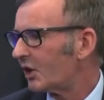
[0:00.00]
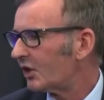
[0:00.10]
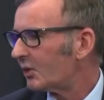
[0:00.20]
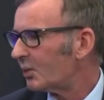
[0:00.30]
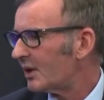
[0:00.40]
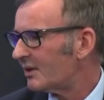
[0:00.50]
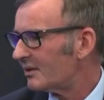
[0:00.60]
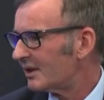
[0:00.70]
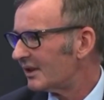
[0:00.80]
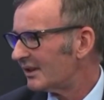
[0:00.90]
Because
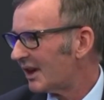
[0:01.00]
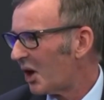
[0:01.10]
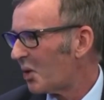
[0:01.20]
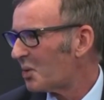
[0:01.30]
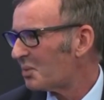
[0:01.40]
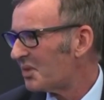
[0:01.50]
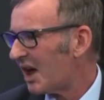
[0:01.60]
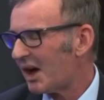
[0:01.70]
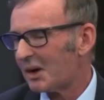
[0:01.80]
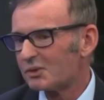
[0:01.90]
the whole
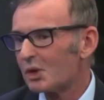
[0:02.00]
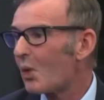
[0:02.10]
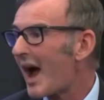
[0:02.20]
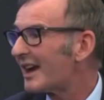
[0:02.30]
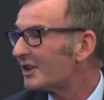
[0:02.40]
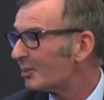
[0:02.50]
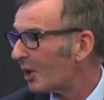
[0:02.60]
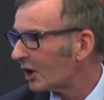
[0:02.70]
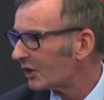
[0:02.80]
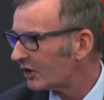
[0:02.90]
Rwanda
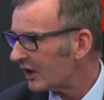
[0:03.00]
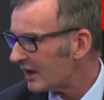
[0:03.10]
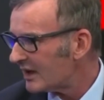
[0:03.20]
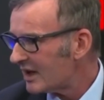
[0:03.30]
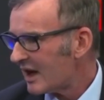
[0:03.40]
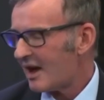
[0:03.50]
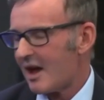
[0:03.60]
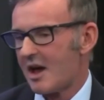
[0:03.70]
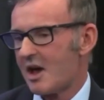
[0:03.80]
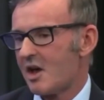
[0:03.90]
policy
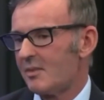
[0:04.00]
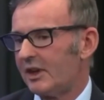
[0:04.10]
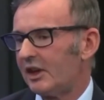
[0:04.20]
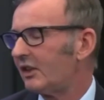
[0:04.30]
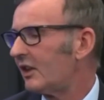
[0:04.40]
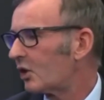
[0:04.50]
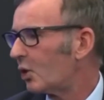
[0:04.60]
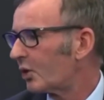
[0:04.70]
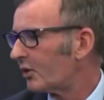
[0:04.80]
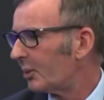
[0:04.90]
is in the
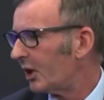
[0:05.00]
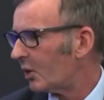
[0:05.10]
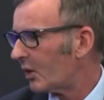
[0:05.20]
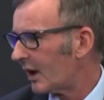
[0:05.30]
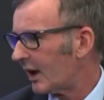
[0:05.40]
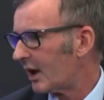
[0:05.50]
Court of Appeal.